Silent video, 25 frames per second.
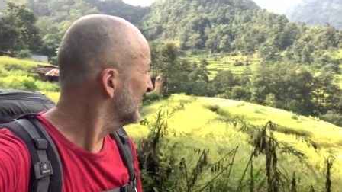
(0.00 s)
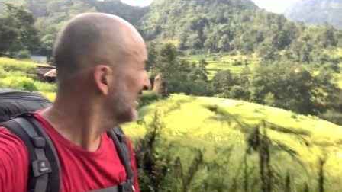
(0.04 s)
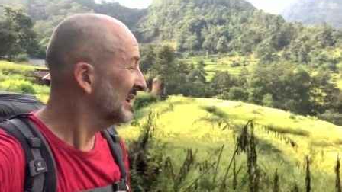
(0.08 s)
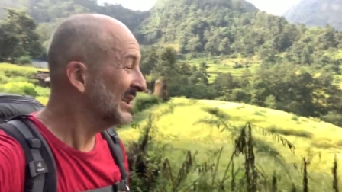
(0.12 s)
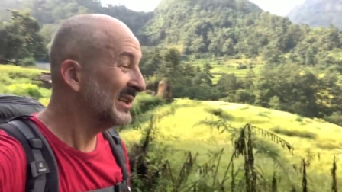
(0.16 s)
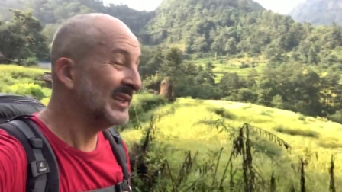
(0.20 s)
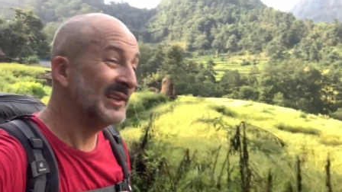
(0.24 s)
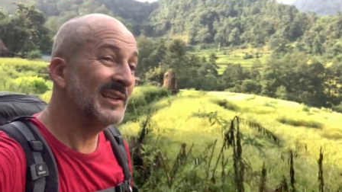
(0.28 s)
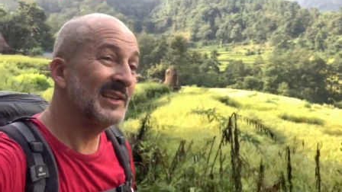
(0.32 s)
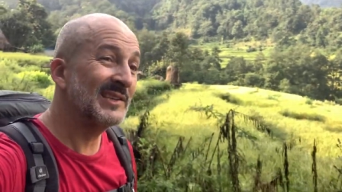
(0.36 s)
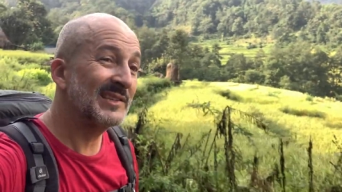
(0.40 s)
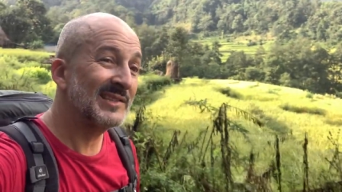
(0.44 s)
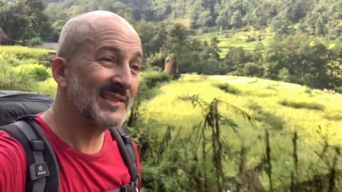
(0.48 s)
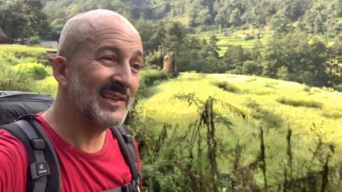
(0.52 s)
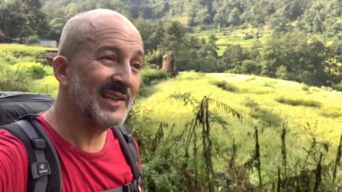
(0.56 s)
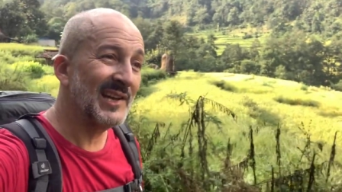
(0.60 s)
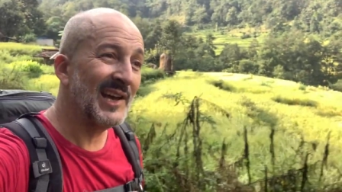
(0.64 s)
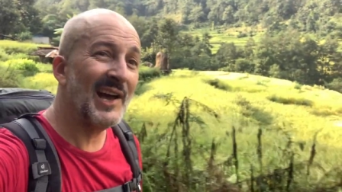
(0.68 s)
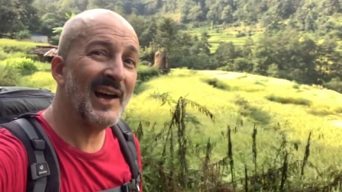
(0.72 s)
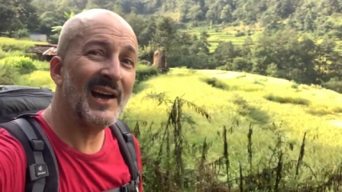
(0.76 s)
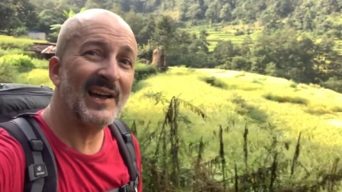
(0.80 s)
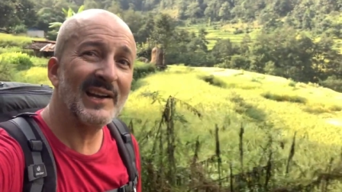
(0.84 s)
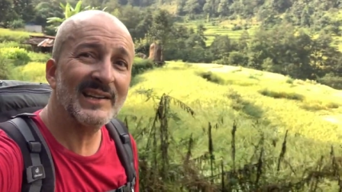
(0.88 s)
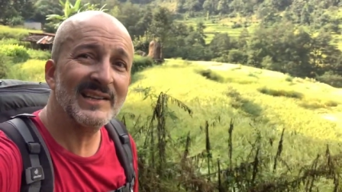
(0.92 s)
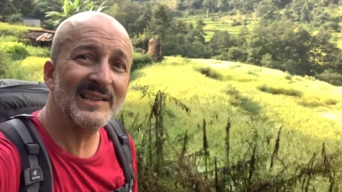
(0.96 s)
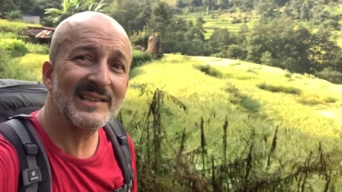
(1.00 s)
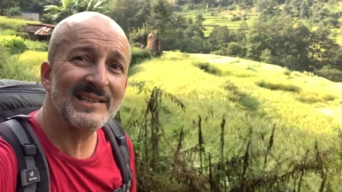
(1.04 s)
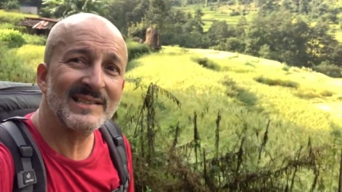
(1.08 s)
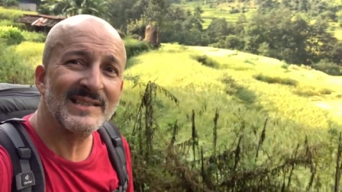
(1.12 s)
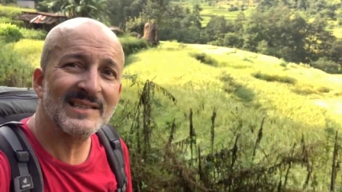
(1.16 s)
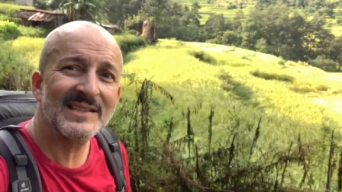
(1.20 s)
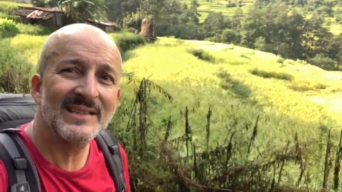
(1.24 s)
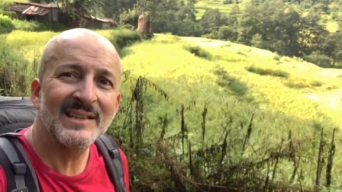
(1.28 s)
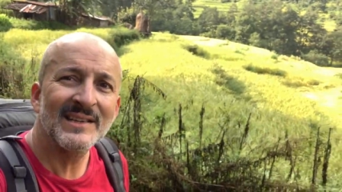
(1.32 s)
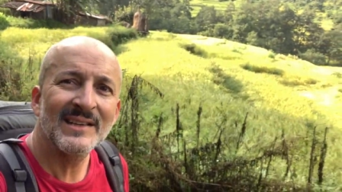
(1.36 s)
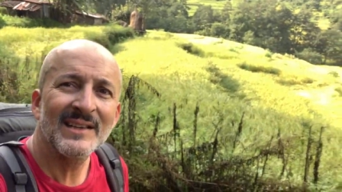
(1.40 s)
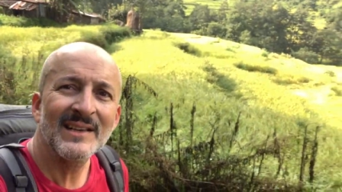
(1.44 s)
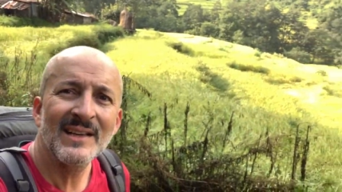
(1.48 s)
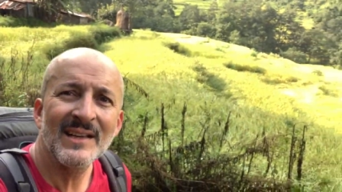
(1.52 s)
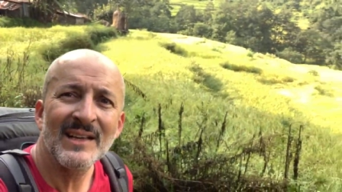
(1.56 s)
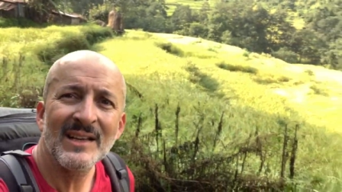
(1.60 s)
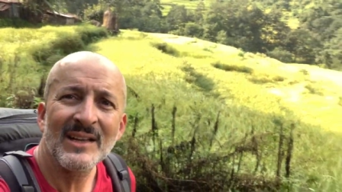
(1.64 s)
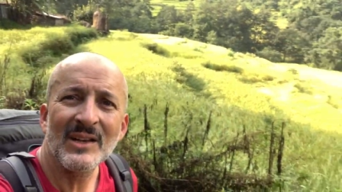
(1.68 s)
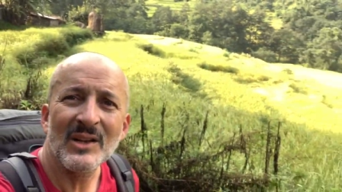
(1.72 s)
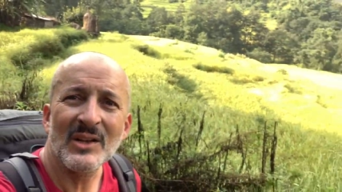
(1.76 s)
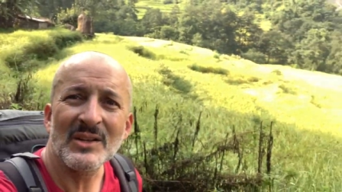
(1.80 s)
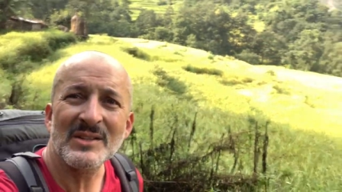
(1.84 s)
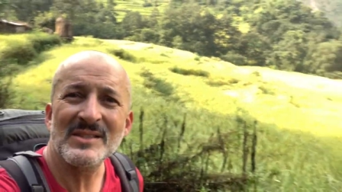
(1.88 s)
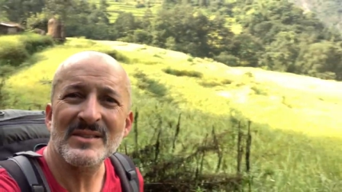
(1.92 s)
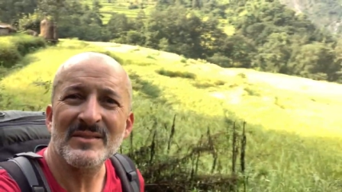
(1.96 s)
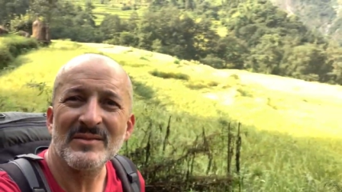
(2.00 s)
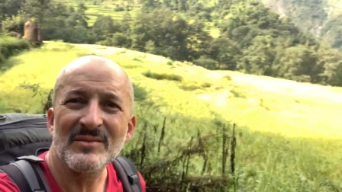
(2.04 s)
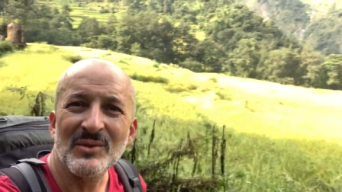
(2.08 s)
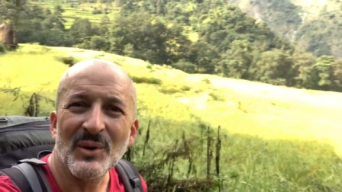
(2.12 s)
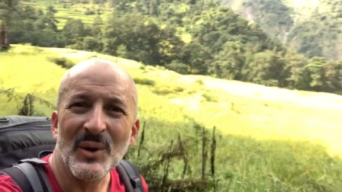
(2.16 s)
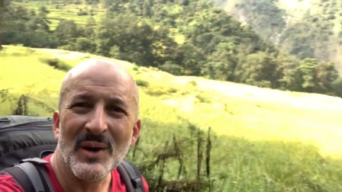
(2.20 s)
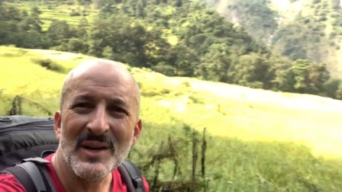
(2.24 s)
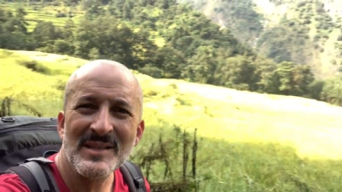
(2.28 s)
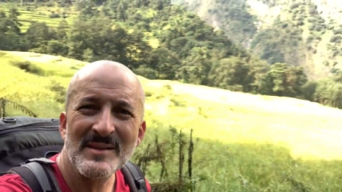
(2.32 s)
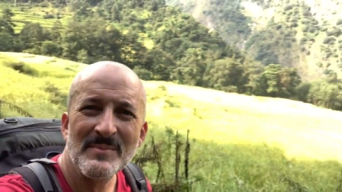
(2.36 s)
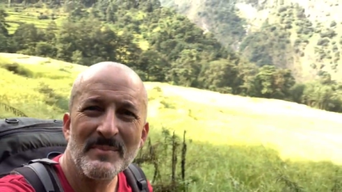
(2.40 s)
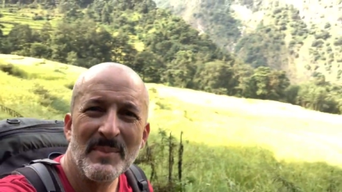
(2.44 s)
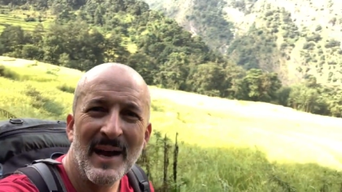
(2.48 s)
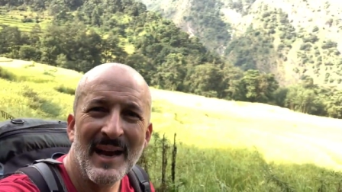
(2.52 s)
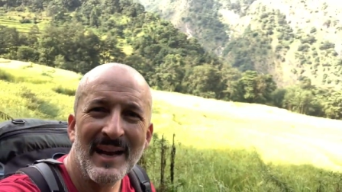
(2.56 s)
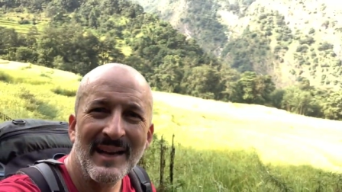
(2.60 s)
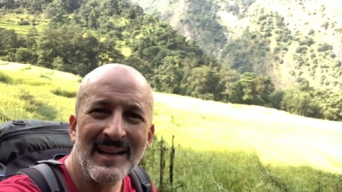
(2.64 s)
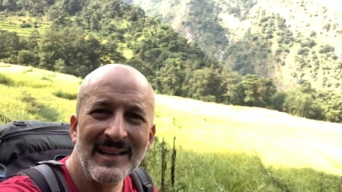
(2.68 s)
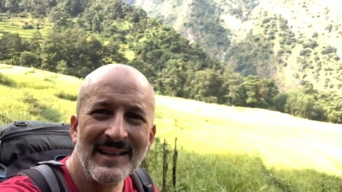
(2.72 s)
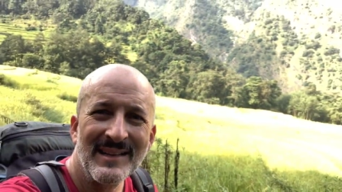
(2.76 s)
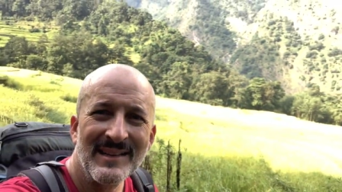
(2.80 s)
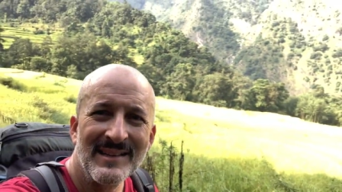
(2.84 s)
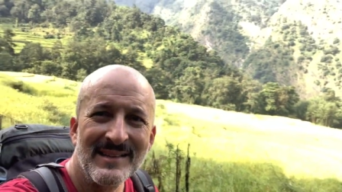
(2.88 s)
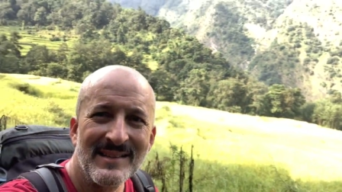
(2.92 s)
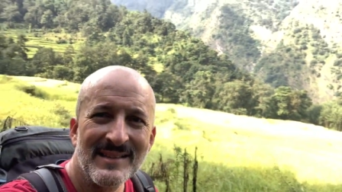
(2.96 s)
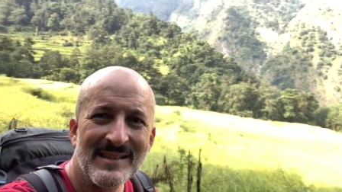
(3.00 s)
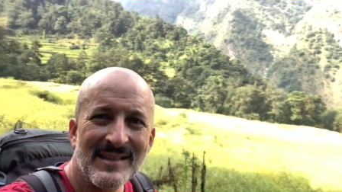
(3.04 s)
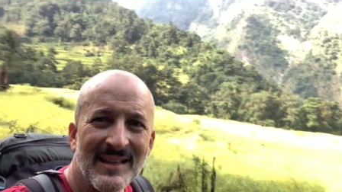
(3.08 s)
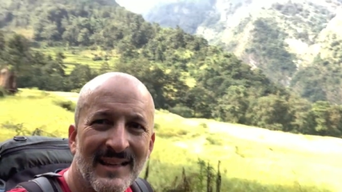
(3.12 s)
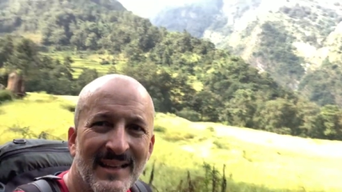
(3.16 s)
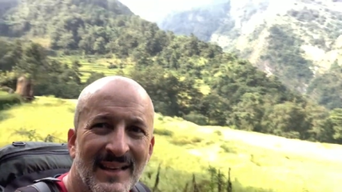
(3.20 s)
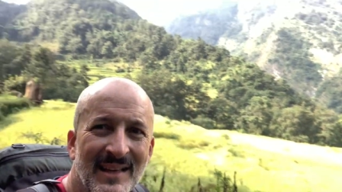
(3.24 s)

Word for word: You can hear cicadas, lots of rice paddies.